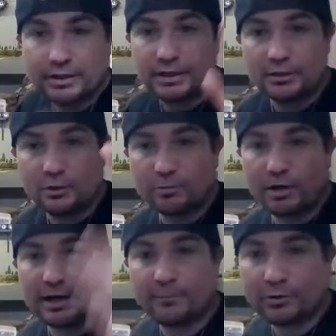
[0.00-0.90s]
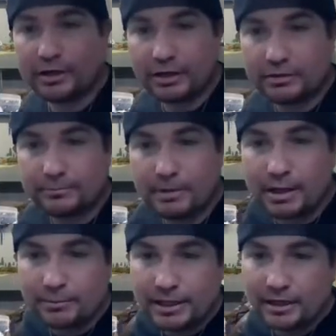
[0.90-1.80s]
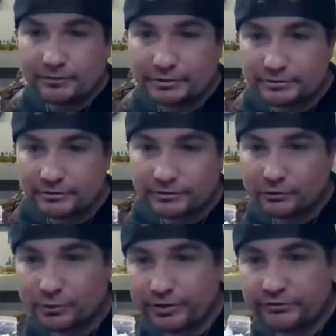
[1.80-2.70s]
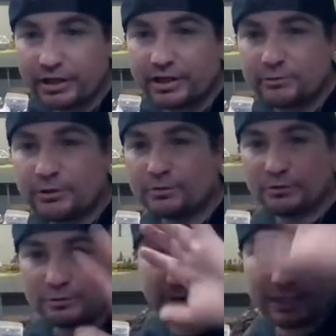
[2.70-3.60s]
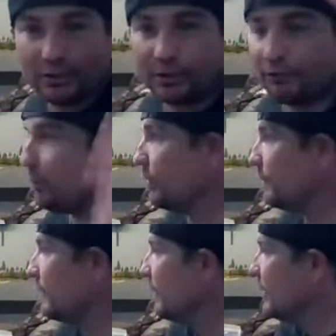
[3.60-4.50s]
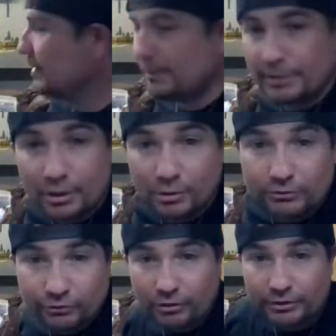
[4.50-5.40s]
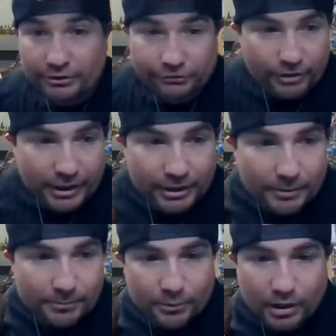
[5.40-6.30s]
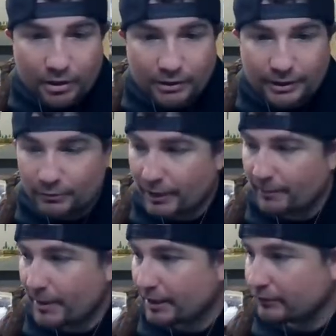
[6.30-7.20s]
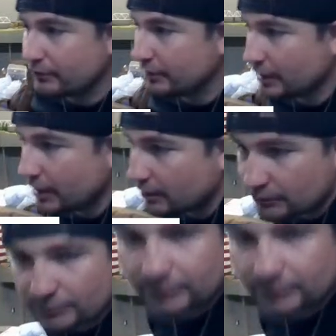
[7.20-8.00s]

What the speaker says: Hello, Brian Morrell, Bob Galvin, Tweetside Railroad. Hello, everyone. Let me go start this train up, and I'll get right back to you guys.